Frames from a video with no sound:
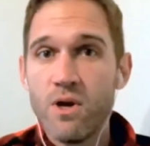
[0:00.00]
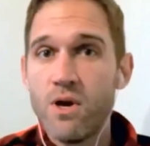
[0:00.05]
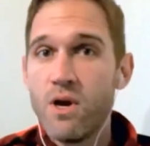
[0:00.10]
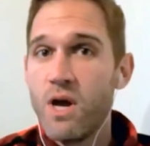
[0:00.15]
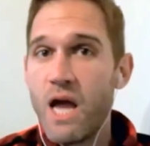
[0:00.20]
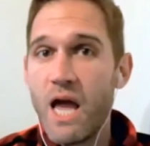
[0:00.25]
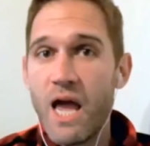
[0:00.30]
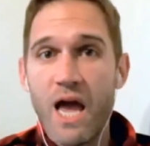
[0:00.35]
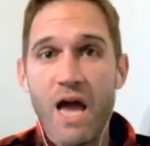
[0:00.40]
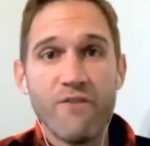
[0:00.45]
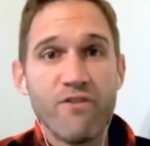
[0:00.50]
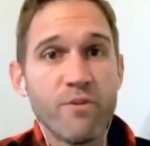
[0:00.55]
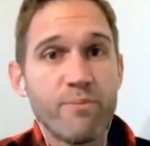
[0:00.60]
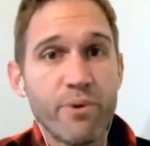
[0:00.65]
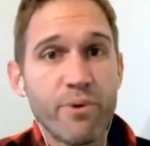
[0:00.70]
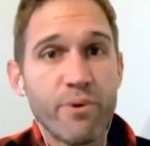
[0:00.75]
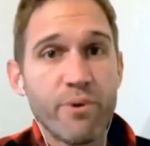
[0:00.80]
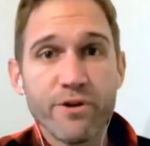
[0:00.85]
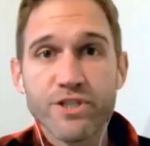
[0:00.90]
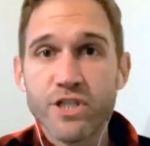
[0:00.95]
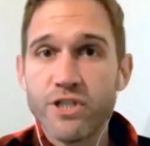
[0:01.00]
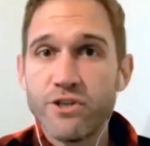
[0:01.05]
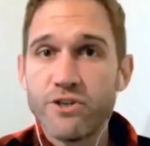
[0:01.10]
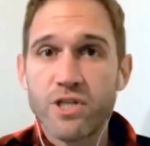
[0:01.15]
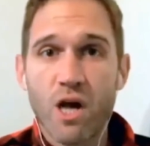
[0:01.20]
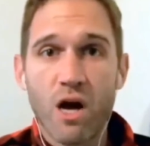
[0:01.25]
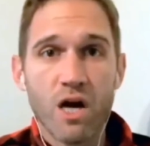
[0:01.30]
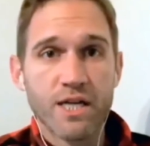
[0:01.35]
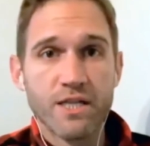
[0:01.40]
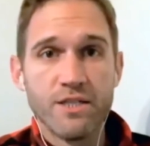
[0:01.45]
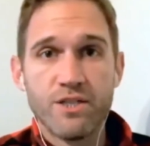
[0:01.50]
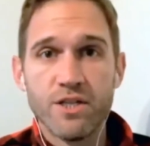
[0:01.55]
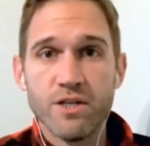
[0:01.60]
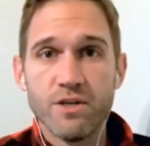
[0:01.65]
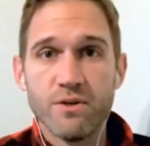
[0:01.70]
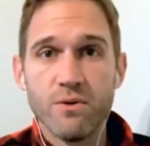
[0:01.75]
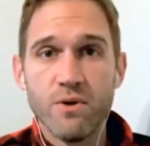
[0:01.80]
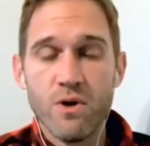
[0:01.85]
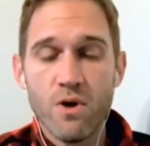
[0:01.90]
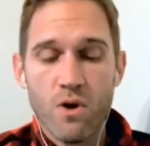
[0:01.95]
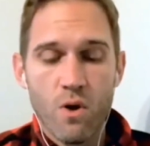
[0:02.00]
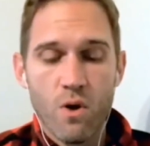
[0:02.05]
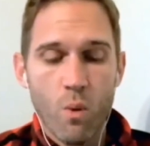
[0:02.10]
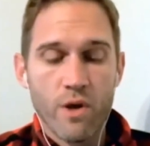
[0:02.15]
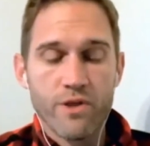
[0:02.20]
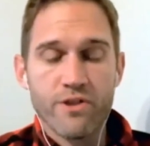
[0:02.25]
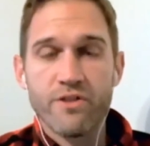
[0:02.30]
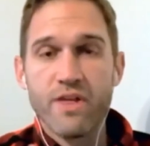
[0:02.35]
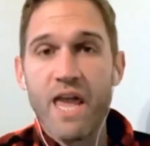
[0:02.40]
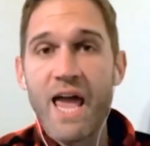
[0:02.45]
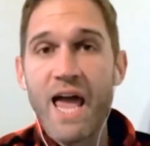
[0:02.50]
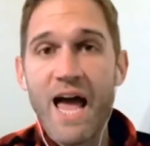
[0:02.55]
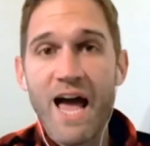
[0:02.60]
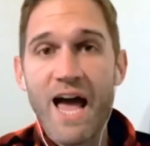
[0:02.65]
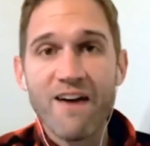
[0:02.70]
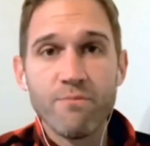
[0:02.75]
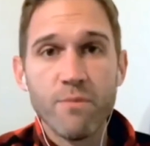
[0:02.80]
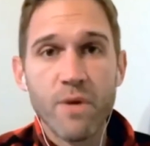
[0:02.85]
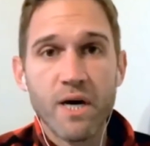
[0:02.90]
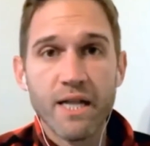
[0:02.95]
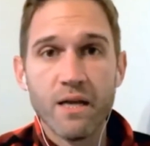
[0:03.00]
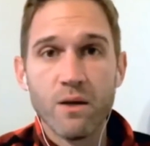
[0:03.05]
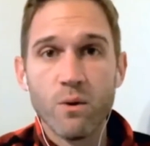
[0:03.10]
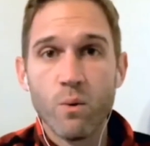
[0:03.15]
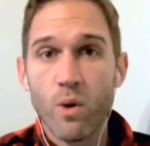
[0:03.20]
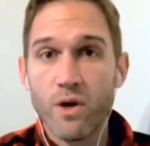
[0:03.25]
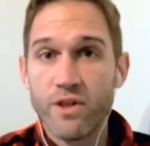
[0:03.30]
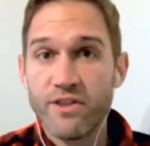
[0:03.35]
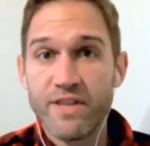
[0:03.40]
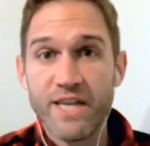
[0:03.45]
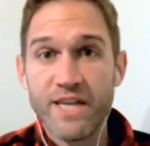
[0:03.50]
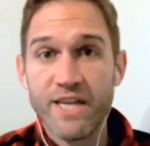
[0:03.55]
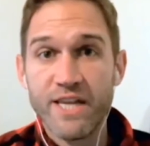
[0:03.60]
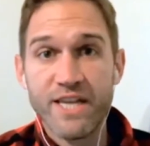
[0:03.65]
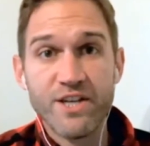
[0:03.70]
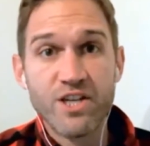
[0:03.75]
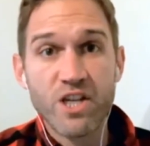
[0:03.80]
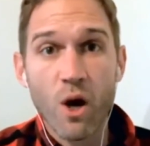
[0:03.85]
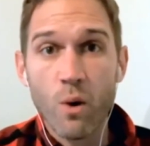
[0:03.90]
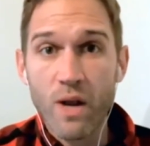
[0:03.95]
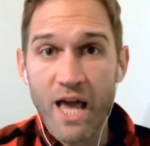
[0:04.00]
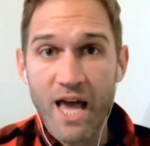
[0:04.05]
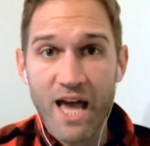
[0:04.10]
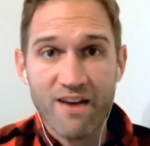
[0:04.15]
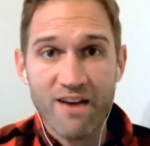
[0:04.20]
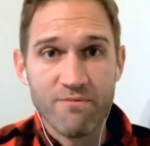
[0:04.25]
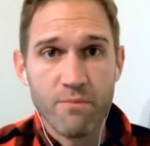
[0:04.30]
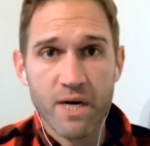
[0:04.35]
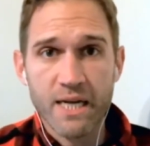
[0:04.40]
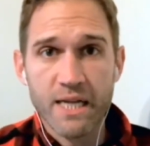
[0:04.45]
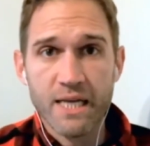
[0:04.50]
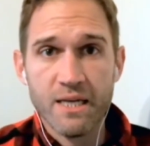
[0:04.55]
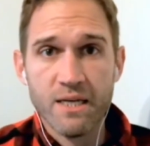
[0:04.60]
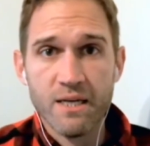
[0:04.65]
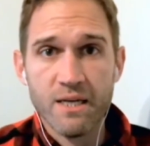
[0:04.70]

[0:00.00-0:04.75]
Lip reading: Every person you're talking to, whether they have money, whether they don't have money,